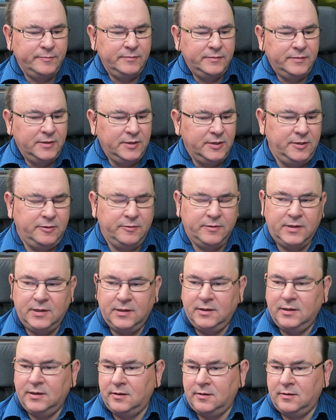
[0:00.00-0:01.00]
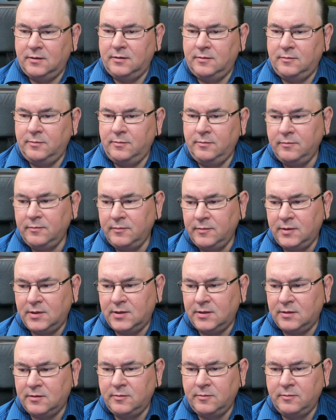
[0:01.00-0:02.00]
Anyway,
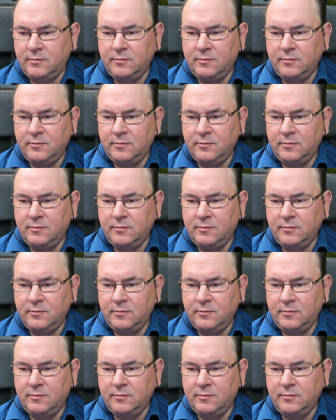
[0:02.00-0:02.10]
now it